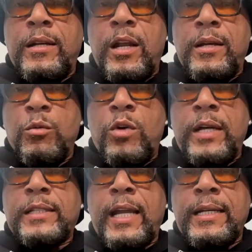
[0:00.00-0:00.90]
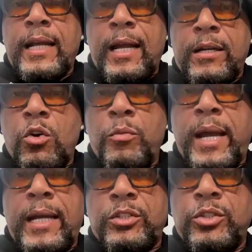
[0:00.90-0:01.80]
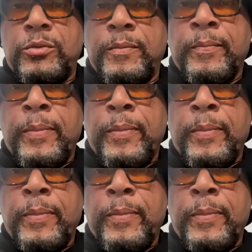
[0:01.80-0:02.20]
the one thing that I go back to